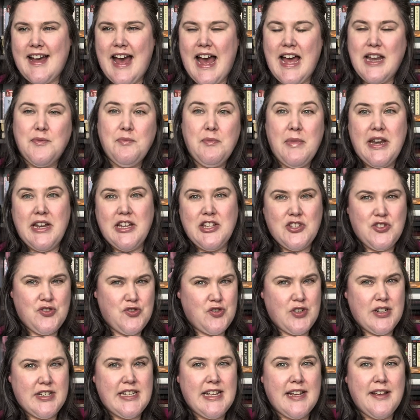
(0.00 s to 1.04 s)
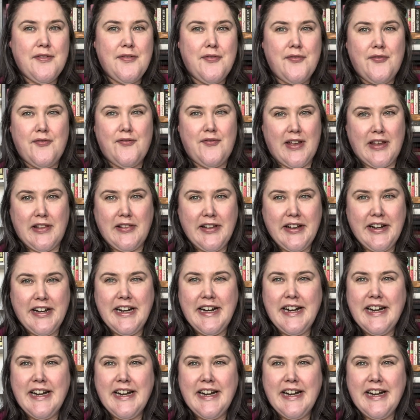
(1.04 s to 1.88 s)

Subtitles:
administrative filler,